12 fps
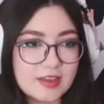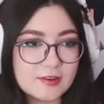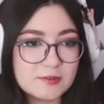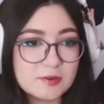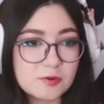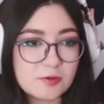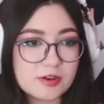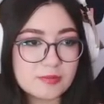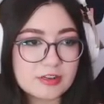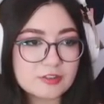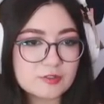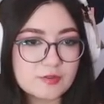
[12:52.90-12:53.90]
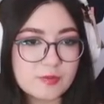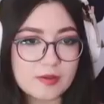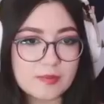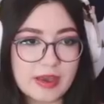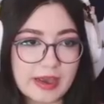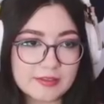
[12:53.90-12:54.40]
I don't know what I'm gonna do for my
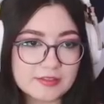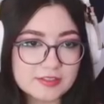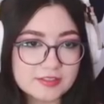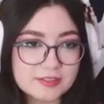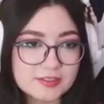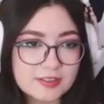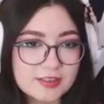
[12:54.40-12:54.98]
paths.